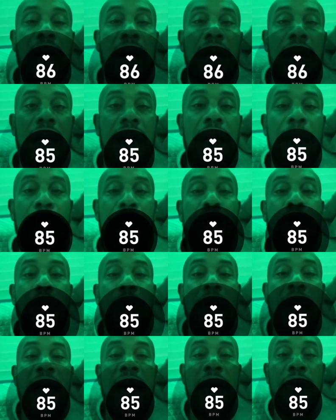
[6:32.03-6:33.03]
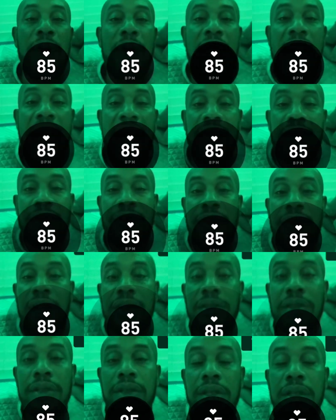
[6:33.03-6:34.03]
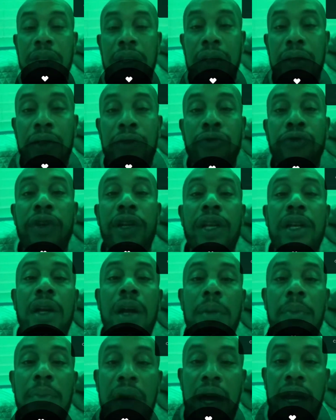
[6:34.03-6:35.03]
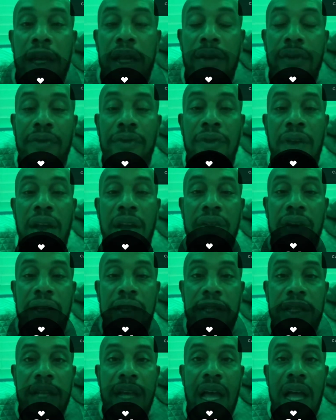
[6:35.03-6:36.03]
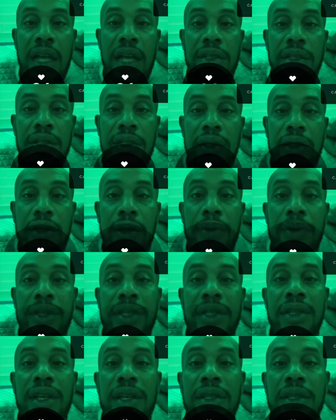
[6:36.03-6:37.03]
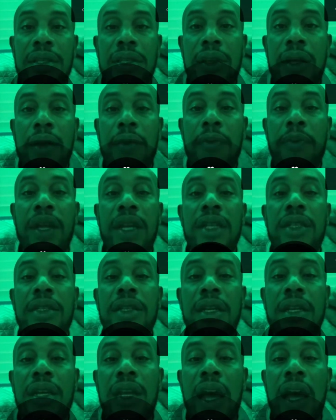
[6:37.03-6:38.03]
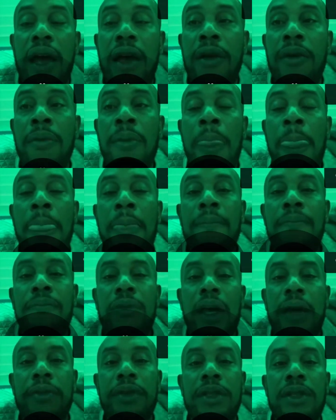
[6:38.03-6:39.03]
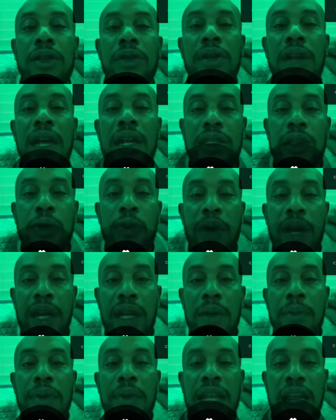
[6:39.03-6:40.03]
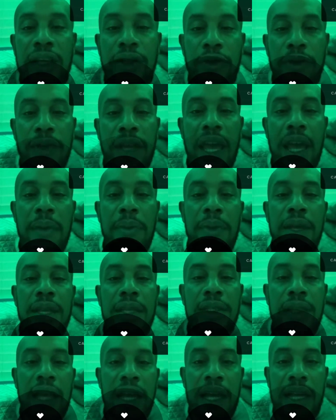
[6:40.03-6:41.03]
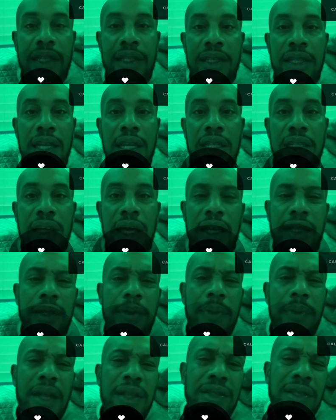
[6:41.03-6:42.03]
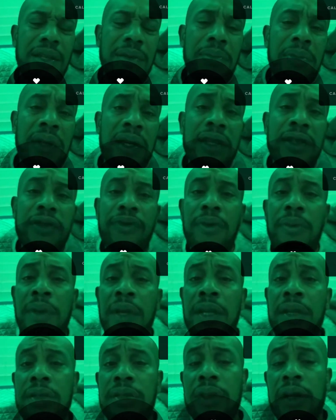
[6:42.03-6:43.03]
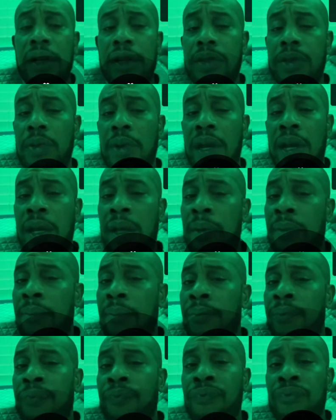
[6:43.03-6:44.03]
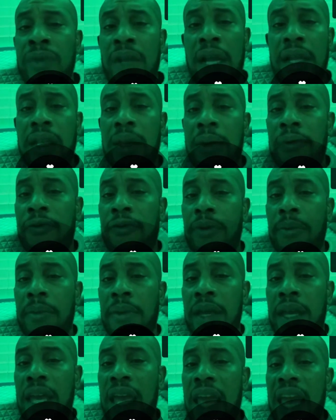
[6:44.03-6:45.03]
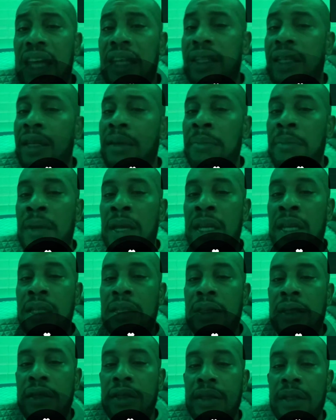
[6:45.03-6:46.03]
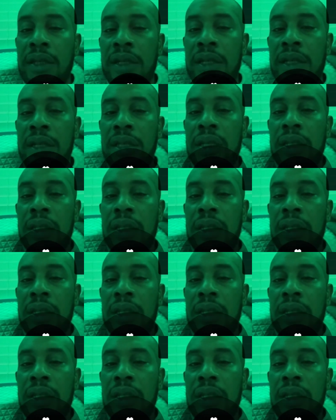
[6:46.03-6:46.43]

chemical pathway activations and ridding our body of various toxins. So it's 6 minutes in now. I'm still not sweating, but that's okay because, like I said, it takes about 10 minutes for me to start sweating. And then for me, 18 minutes is good,